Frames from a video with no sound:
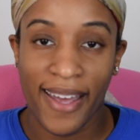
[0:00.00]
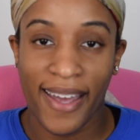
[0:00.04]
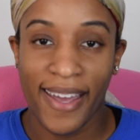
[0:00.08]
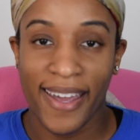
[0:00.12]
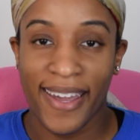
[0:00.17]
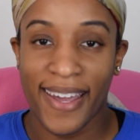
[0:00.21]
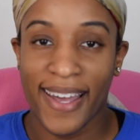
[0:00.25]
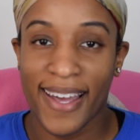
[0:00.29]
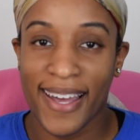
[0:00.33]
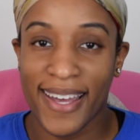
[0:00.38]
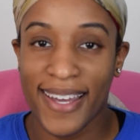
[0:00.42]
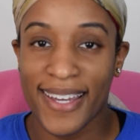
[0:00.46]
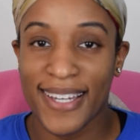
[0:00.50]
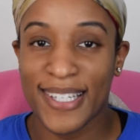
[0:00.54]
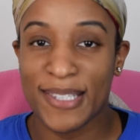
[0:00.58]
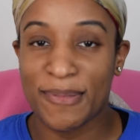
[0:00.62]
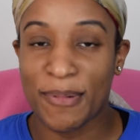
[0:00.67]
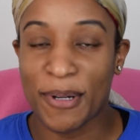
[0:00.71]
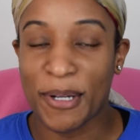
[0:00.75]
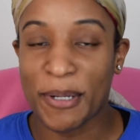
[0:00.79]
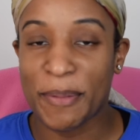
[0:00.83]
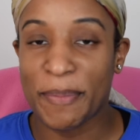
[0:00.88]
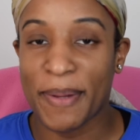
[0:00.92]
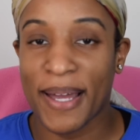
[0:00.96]
Hey guys,
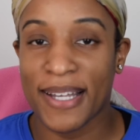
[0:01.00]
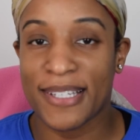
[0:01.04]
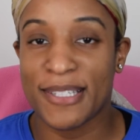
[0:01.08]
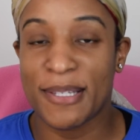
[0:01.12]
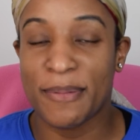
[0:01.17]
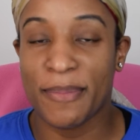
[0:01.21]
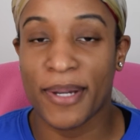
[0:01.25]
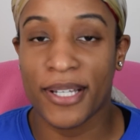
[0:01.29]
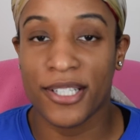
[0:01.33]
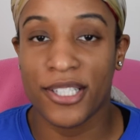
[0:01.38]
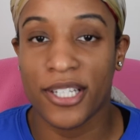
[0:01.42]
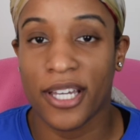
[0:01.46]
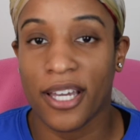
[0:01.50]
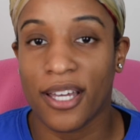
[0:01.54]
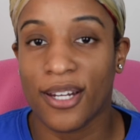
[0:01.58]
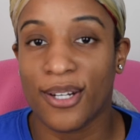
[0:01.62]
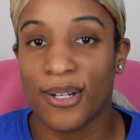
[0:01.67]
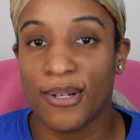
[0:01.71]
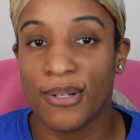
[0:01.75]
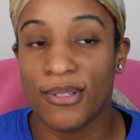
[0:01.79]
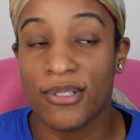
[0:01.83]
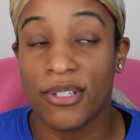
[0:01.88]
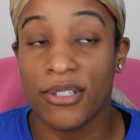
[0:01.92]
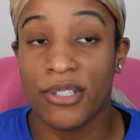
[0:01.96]
welcome back to my
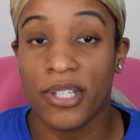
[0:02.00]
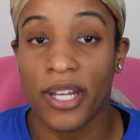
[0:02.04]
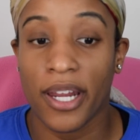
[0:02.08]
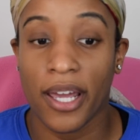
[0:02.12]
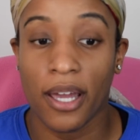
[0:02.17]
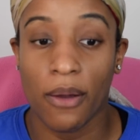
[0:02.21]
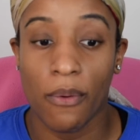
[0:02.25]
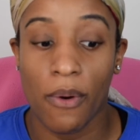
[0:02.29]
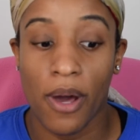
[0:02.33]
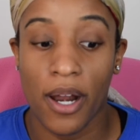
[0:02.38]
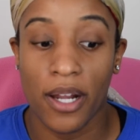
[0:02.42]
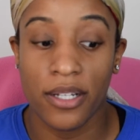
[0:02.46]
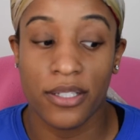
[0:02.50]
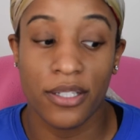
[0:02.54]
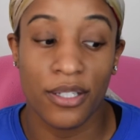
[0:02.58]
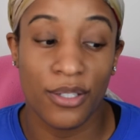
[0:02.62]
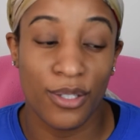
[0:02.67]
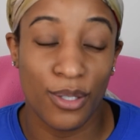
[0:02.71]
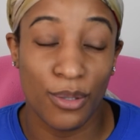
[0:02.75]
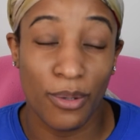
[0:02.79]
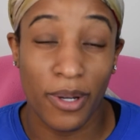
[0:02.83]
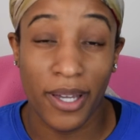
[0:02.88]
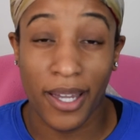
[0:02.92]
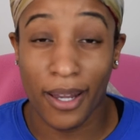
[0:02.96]
channel. So today I wanted to
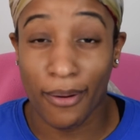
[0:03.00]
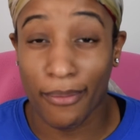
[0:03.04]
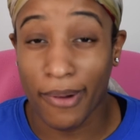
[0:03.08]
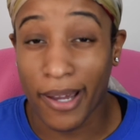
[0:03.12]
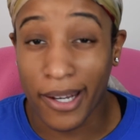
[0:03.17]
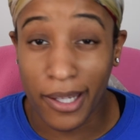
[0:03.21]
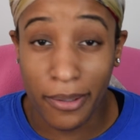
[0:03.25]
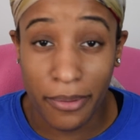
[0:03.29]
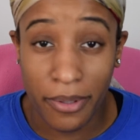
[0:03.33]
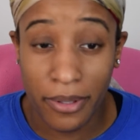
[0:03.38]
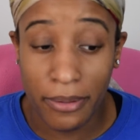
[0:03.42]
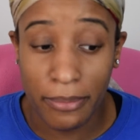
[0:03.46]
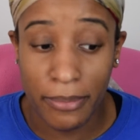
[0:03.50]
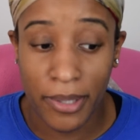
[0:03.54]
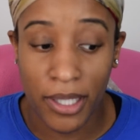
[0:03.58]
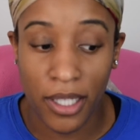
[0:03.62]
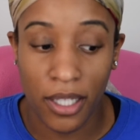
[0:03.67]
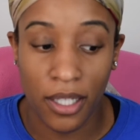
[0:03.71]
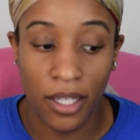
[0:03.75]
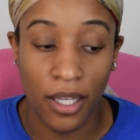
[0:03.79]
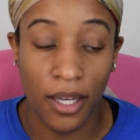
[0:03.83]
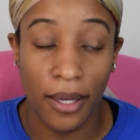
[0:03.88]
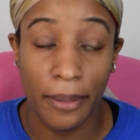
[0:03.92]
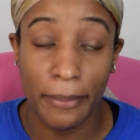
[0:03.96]
do a get ready with
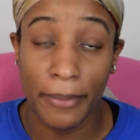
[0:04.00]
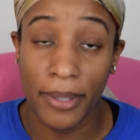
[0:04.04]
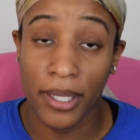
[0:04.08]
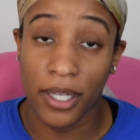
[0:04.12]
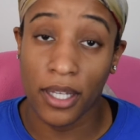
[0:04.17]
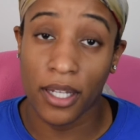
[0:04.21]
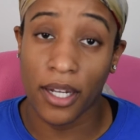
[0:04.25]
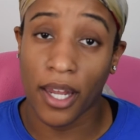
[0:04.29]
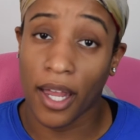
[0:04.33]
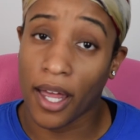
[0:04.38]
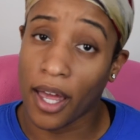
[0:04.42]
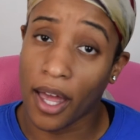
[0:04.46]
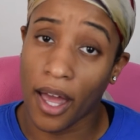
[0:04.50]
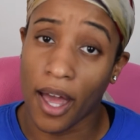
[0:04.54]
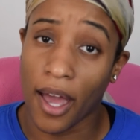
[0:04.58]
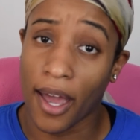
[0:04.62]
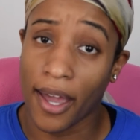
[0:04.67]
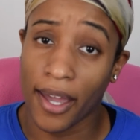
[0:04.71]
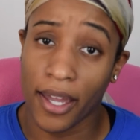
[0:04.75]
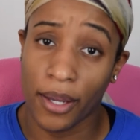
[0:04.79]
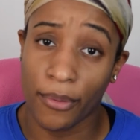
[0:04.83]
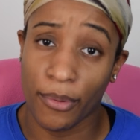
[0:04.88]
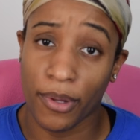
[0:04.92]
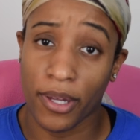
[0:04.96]
me.
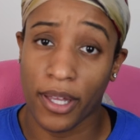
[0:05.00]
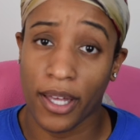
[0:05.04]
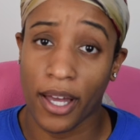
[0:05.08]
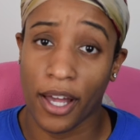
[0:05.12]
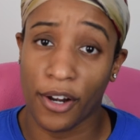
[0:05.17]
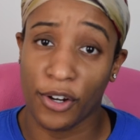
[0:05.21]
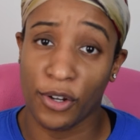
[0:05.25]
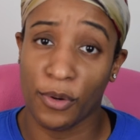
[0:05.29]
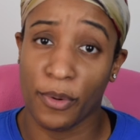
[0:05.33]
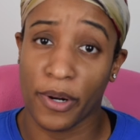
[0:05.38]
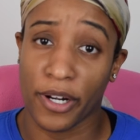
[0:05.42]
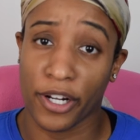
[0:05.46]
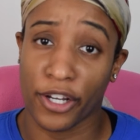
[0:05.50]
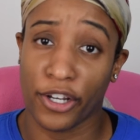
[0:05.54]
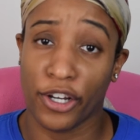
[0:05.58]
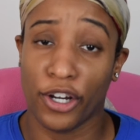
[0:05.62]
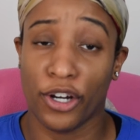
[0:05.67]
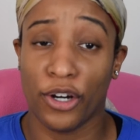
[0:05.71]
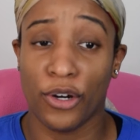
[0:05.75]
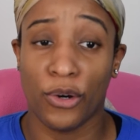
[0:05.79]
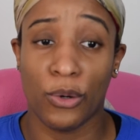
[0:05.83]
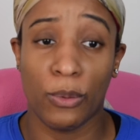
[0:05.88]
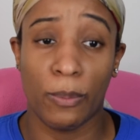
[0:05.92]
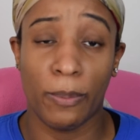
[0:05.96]
I ain't really got nowhere to
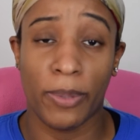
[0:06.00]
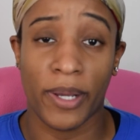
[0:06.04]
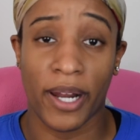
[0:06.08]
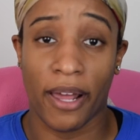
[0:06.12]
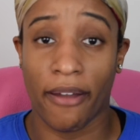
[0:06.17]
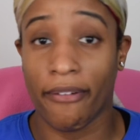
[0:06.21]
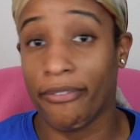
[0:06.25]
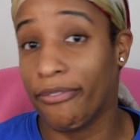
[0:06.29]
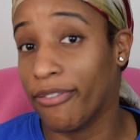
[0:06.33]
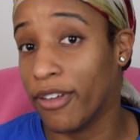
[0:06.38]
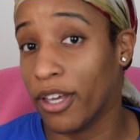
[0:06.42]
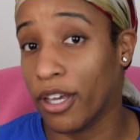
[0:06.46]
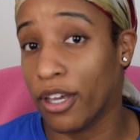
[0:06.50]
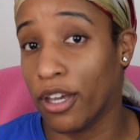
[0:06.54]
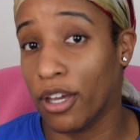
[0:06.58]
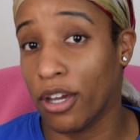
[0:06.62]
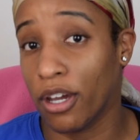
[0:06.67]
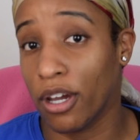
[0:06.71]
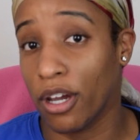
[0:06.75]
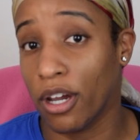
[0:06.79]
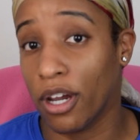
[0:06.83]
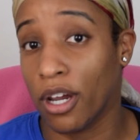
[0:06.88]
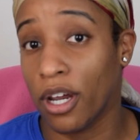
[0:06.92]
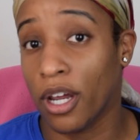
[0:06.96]
go, but I
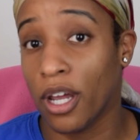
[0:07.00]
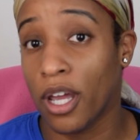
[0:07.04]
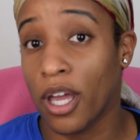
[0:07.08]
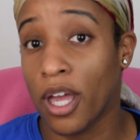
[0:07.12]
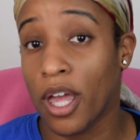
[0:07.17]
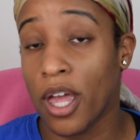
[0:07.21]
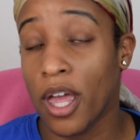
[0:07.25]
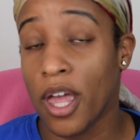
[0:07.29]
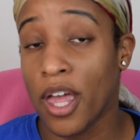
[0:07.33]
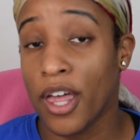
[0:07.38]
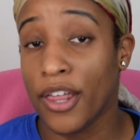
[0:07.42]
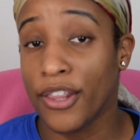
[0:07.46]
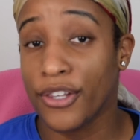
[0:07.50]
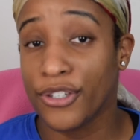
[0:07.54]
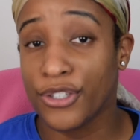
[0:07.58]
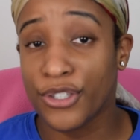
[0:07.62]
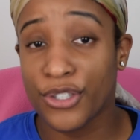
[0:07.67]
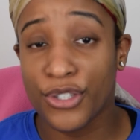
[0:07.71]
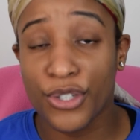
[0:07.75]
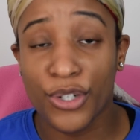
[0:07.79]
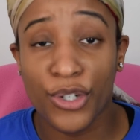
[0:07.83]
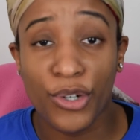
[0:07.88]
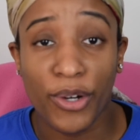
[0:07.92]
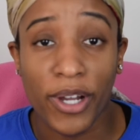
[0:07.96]
figure this
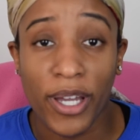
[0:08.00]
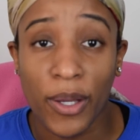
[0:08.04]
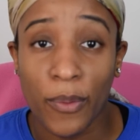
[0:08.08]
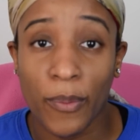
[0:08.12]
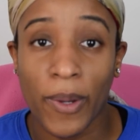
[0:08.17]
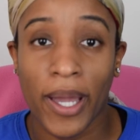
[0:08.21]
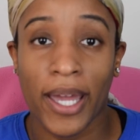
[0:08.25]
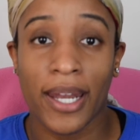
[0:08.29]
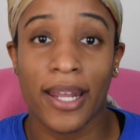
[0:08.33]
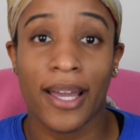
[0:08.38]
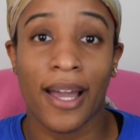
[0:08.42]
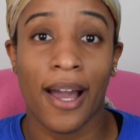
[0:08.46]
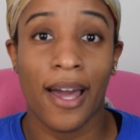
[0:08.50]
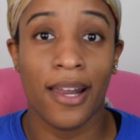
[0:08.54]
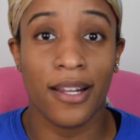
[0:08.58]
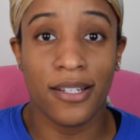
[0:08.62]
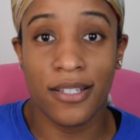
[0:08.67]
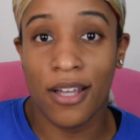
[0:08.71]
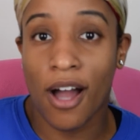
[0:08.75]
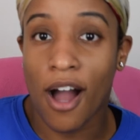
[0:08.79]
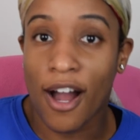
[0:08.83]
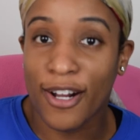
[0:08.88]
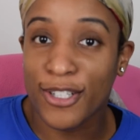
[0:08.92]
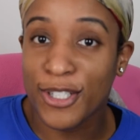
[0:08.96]
is a great way to kind of
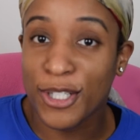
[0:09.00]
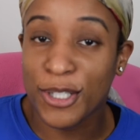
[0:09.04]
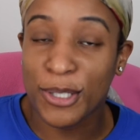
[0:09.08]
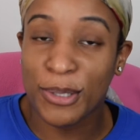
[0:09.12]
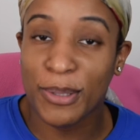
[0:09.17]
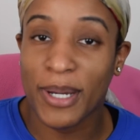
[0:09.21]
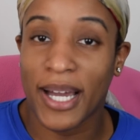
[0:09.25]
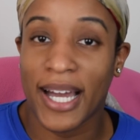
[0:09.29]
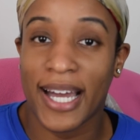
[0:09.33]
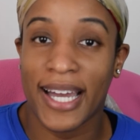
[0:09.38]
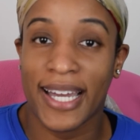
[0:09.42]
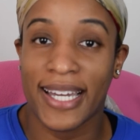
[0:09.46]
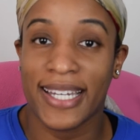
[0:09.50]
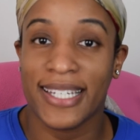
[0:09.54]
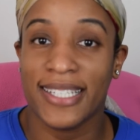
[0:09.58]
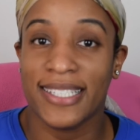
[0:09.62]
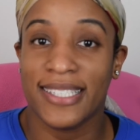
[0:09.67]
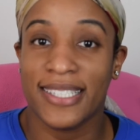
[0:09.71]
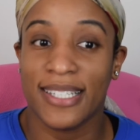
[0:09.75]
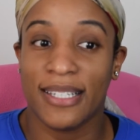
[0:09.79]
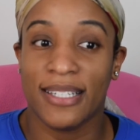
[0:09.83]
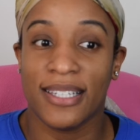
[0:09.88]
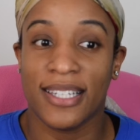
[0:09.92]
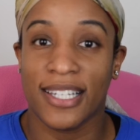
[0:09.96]
talk to you
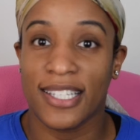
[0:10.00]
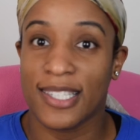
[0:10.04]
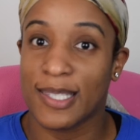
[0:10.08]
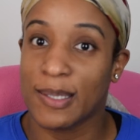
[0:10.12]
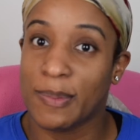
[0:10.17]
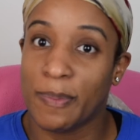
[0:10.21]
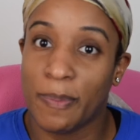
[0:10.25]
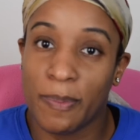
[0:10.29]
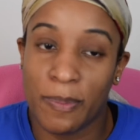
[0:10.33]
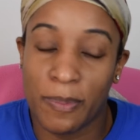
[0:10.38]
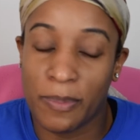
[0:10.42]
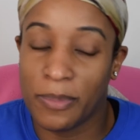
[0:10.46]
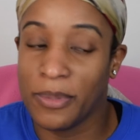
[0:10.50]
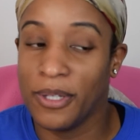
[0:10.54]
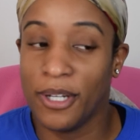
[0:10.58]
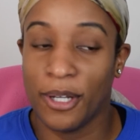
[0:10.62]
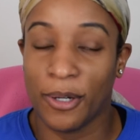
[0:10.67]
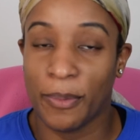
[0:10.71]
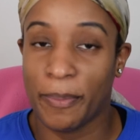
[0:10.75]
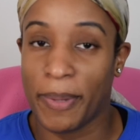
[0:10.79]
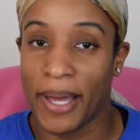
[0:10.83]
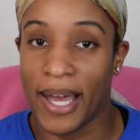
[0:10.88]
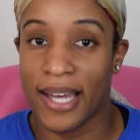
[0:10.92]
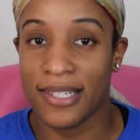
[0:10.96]
guys and let's,
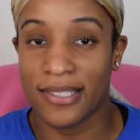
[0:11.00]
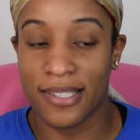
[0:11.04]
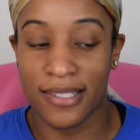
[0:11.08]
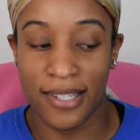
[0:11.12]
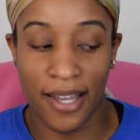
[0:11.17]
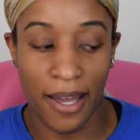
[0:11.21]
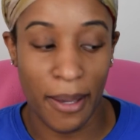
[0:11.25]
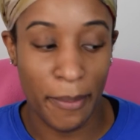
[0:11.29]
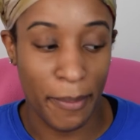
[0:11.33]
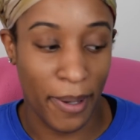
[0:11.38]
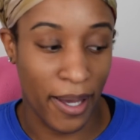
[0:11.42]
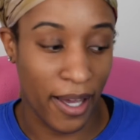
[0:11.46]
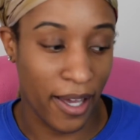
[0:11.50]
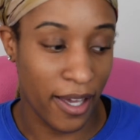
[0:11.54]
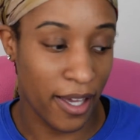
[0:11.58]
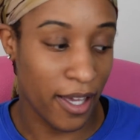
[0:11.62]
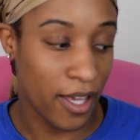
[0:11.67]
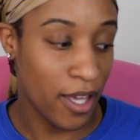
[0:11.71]
pass the time by.